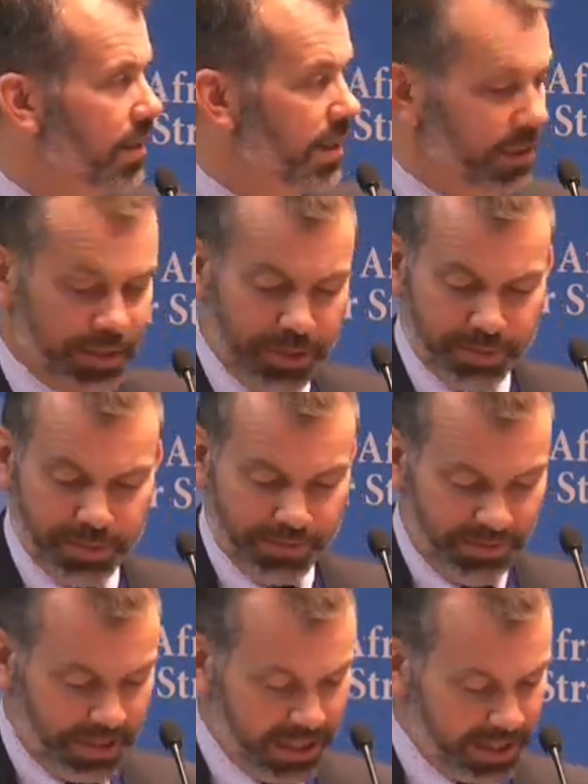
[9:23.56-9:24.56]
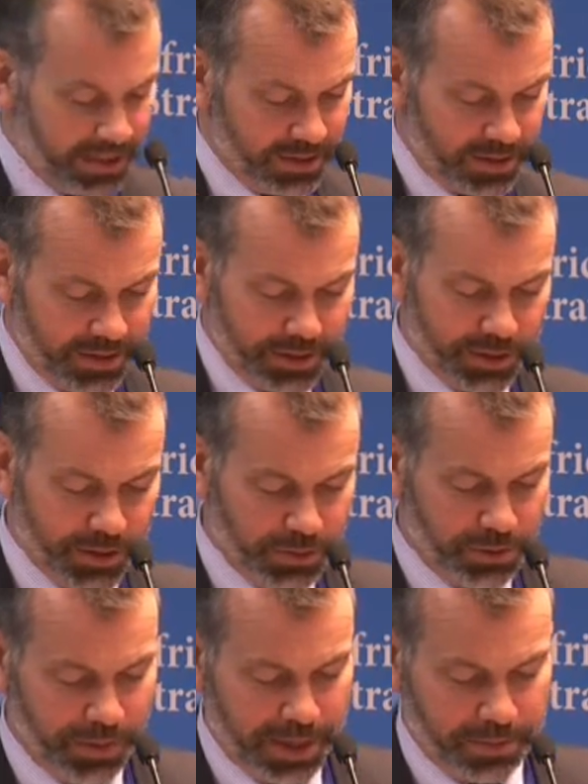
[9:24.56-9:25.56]
And in terms of things, there's
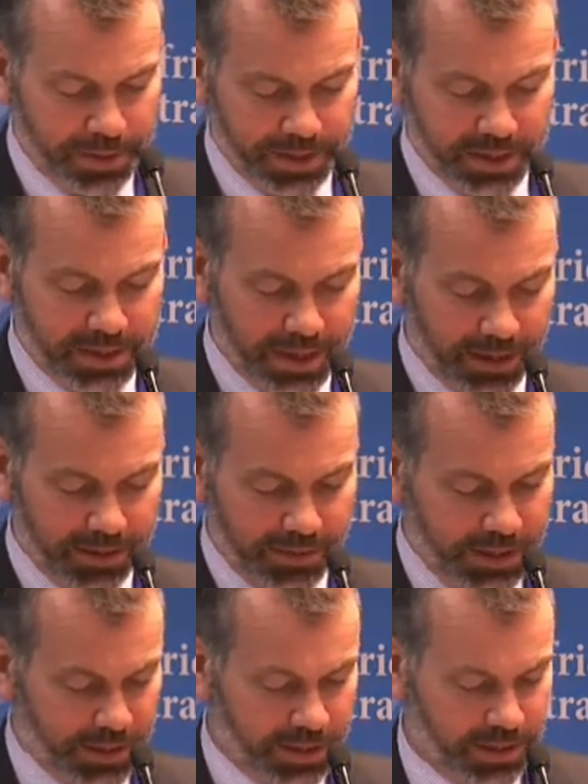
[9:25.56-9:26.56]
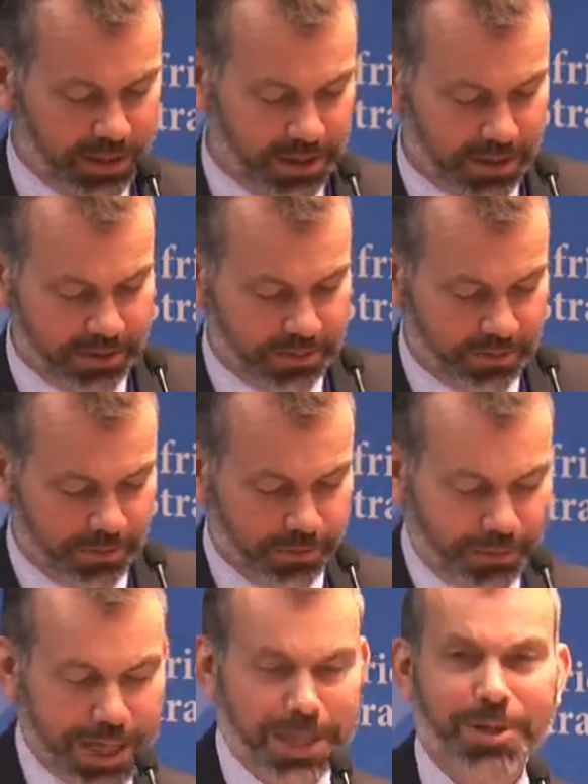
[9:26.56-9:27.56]
newspapers and televisions and
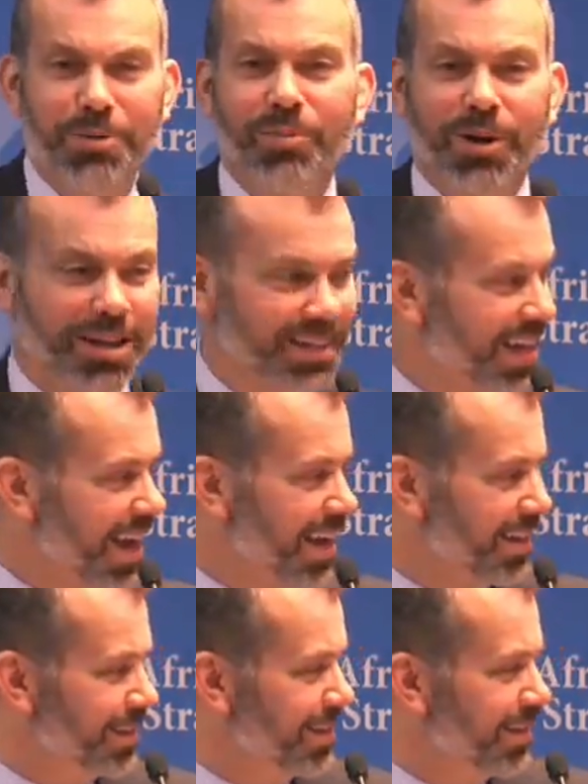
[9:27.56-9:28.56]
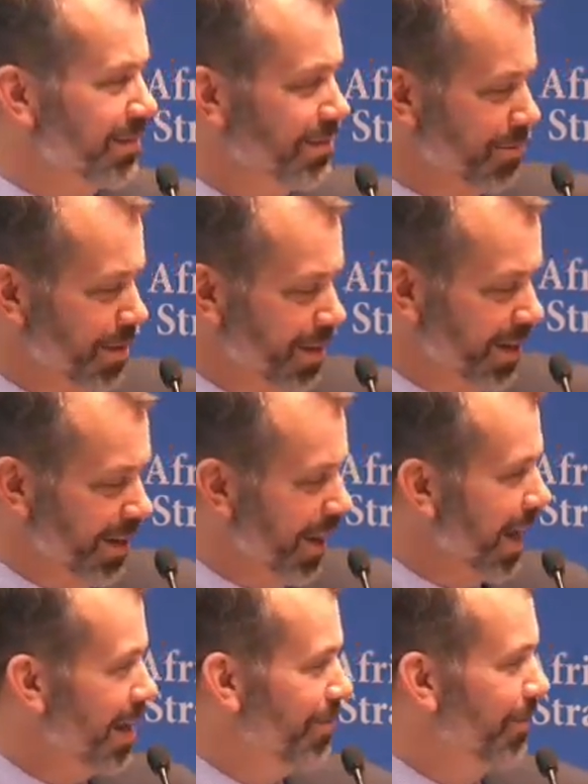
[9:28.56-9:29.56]
radio broadcasts and
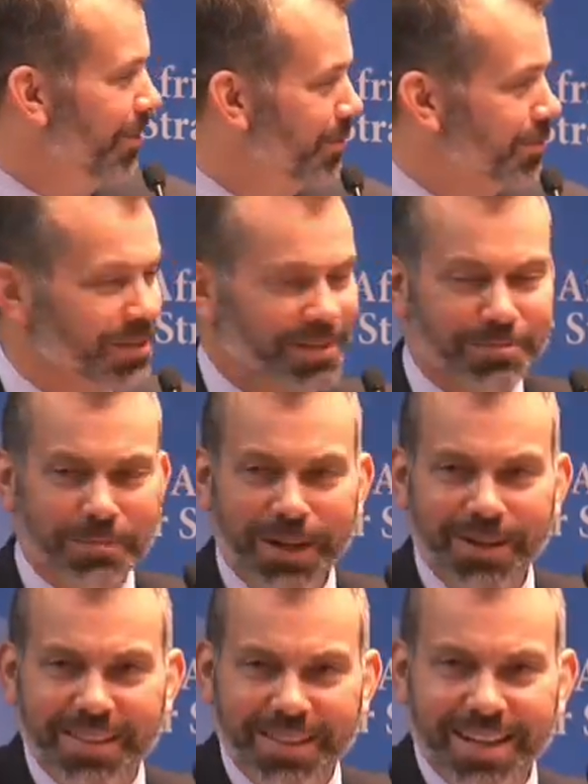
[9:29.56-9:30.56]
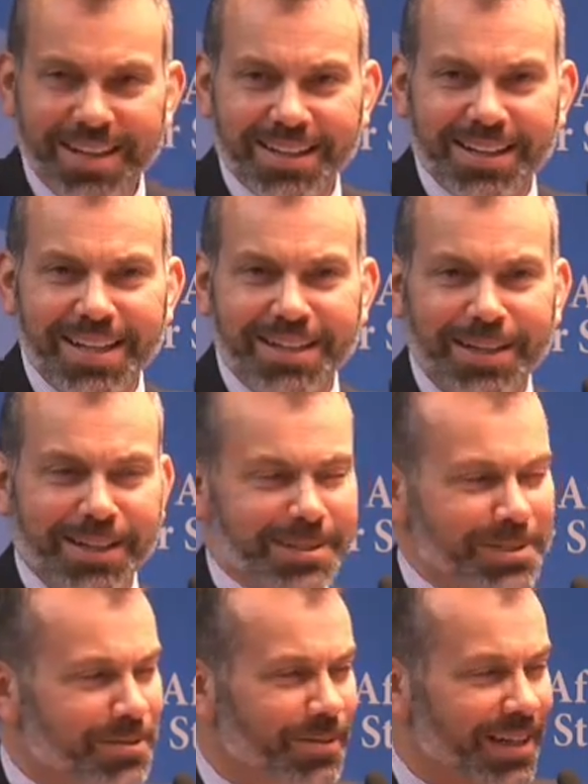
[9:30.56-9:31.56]
iPhones. And parenthetically, I, I
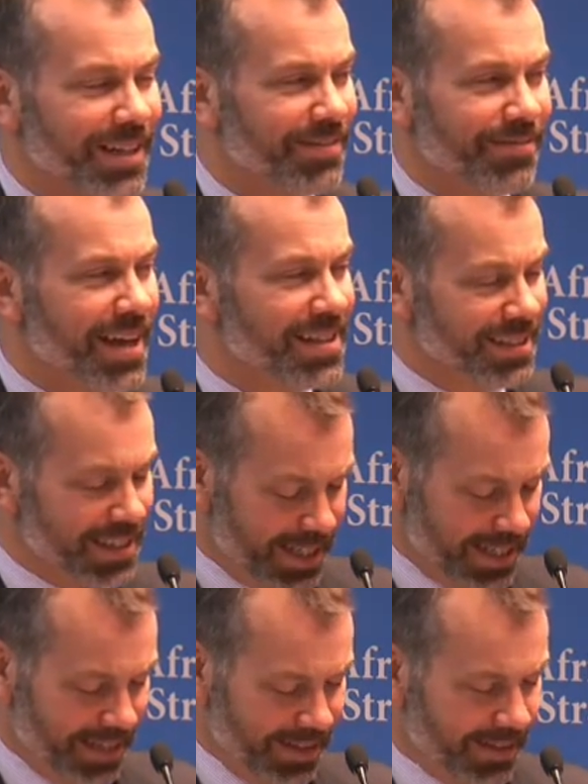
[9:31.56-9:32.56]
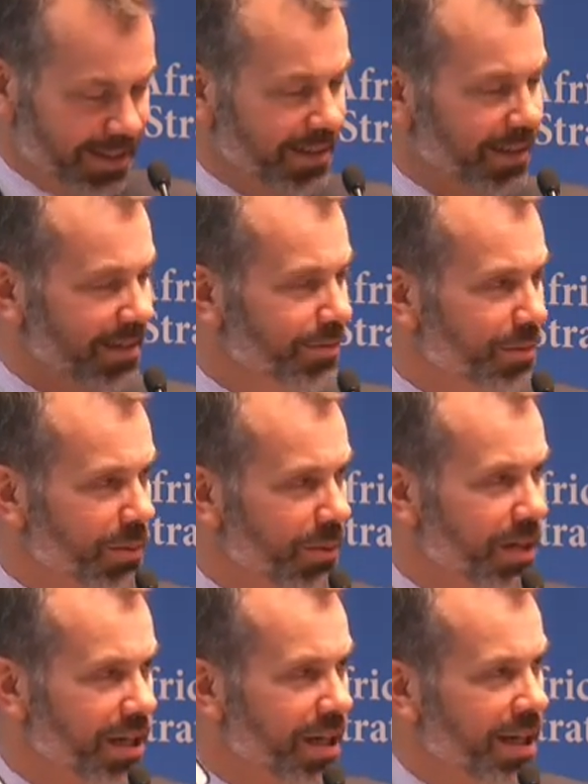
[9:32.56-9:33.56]
just read a fascinating uh,
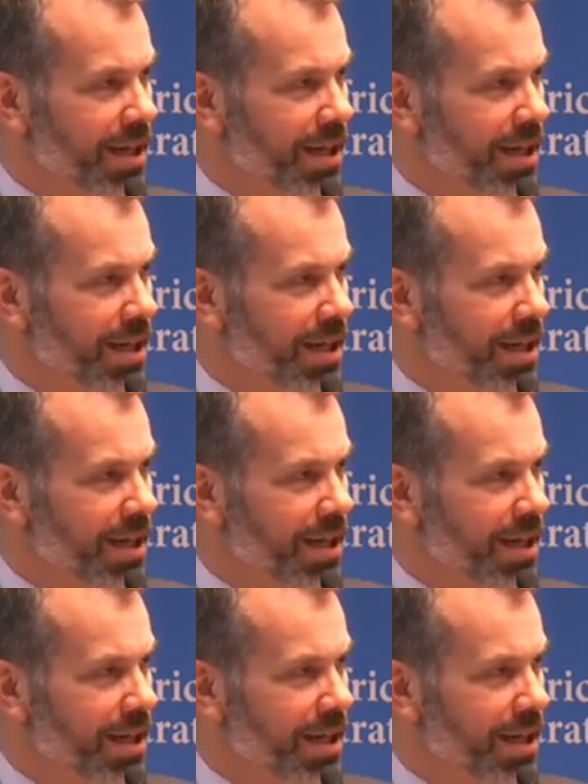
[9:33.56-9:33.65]
report